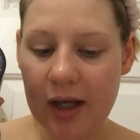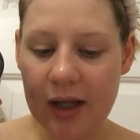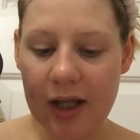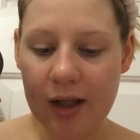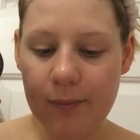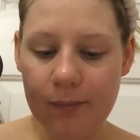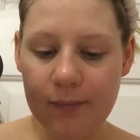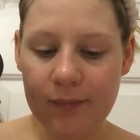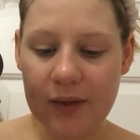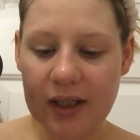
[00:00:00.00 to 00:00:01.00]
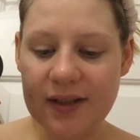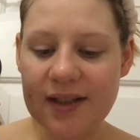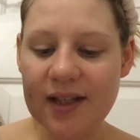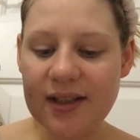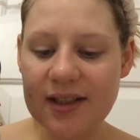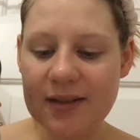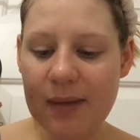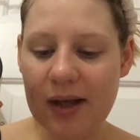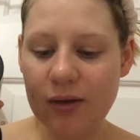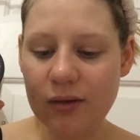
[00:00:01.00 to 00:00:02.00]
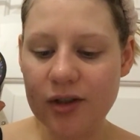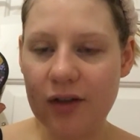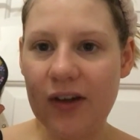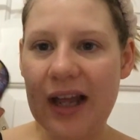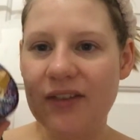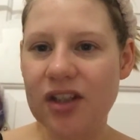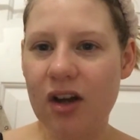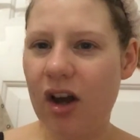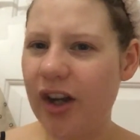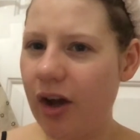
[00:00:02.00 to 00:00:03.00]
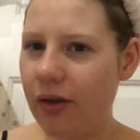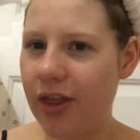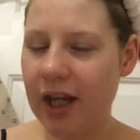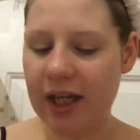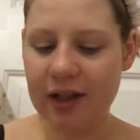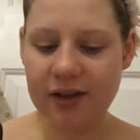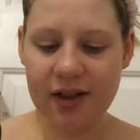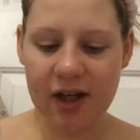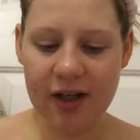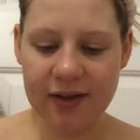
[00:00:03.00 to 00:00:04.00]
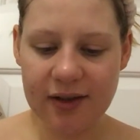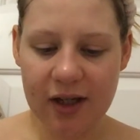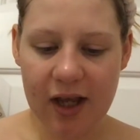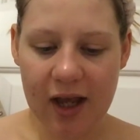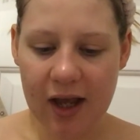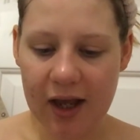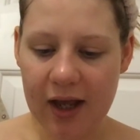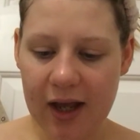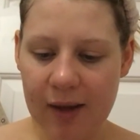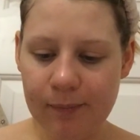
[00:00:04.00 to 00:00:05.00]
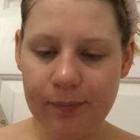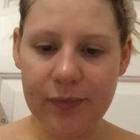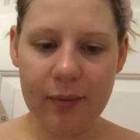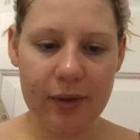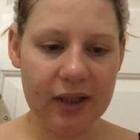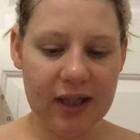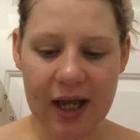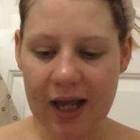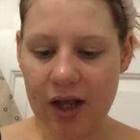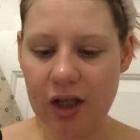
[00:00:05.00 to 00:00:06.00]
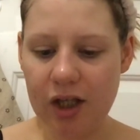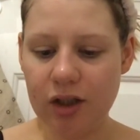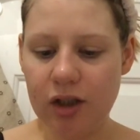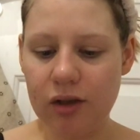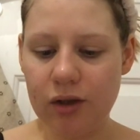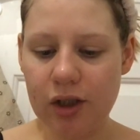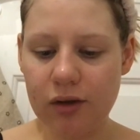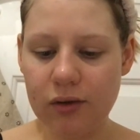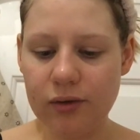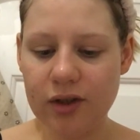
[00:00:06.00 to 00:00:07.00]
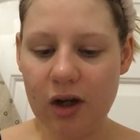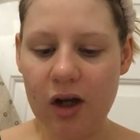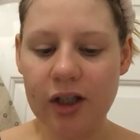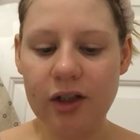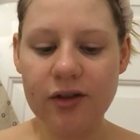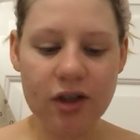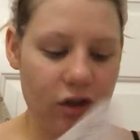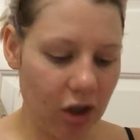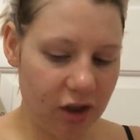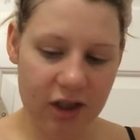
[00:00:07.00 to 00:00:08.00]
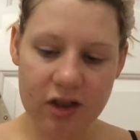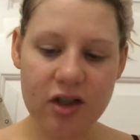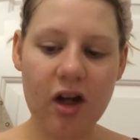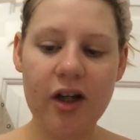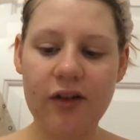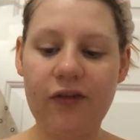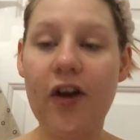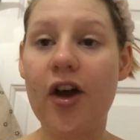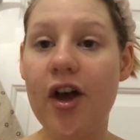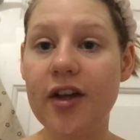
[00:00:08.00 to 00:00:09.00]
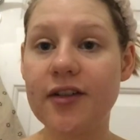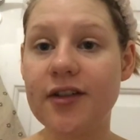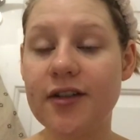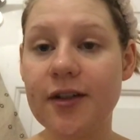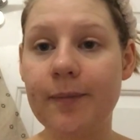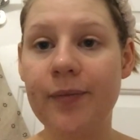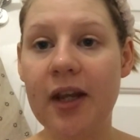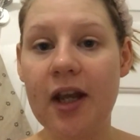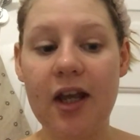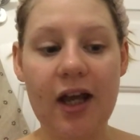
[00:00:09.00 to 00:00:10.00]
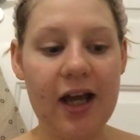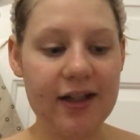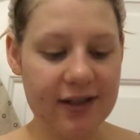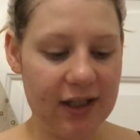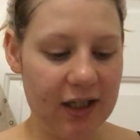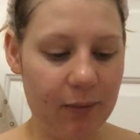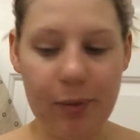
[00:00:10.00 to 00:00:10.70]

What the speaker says: It says it smells of lavender. I don't think it does. But yeah, and I use the dotted side first as the